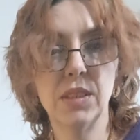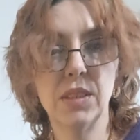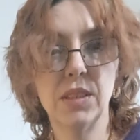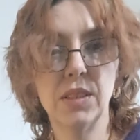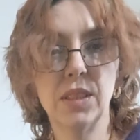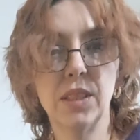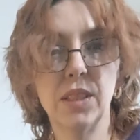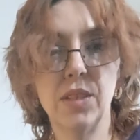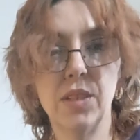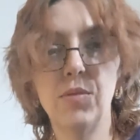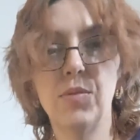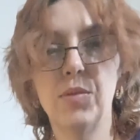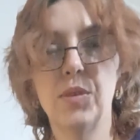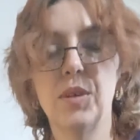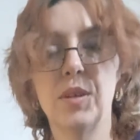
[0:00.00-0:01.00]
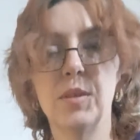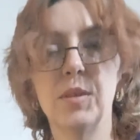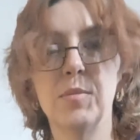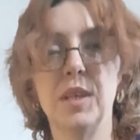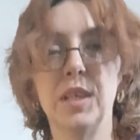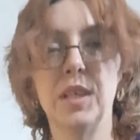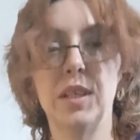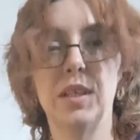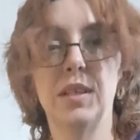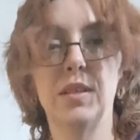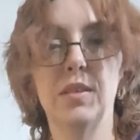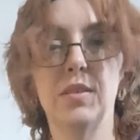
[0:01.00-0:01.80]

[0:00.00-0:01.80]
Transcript: Thank you for all my